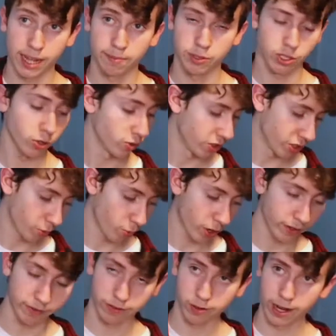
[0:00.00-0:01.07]
so just one
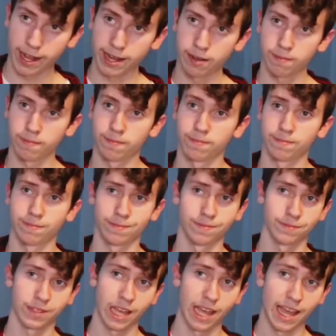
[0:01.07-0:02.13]
fret,
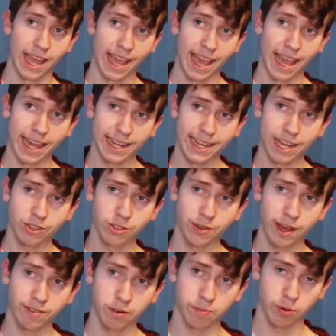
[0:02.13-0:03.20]
and now you have
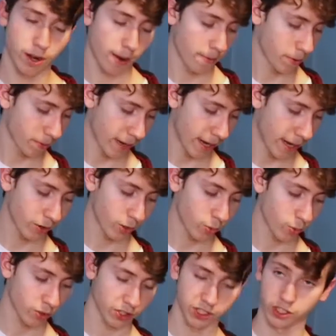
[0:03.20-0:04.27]
a proper power
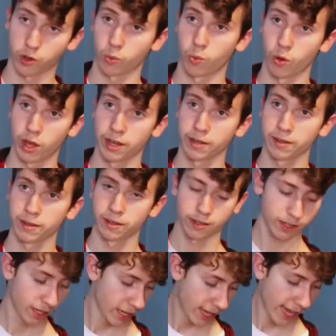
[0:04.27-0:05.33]
chord. So 1
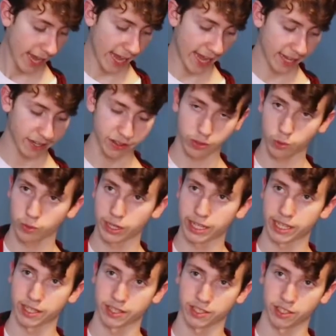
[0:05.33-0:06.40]
and
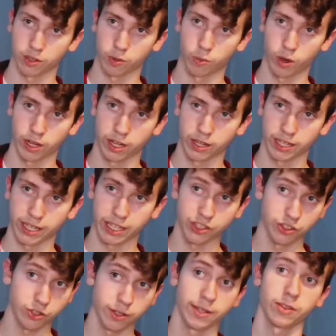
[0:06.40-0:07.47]
3. So 1 on the E
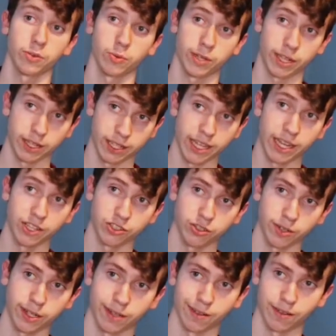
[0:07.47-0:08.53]
string, 3 on the A
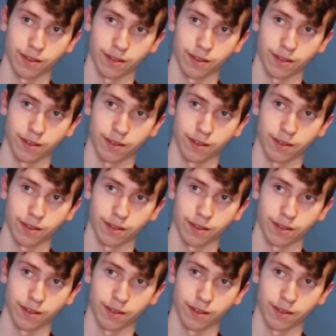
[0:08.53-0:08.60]
string.